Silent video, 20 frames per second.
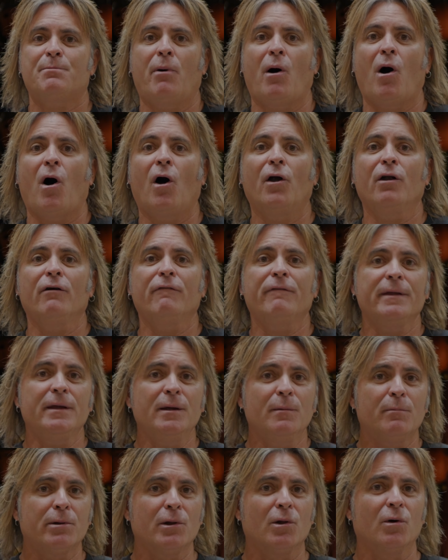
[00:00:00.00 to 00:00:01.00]
part of the
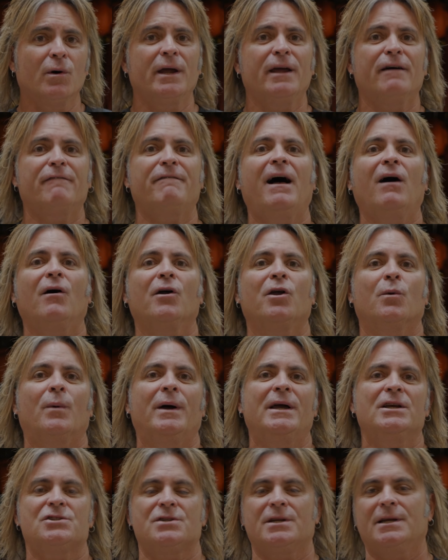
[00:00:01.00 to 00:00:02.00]
employee
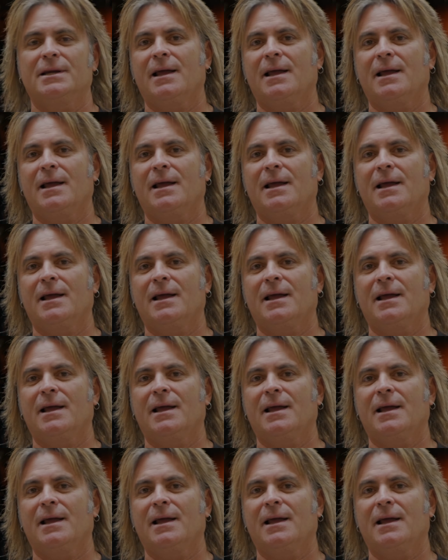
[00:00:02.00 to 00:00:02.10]
evaluation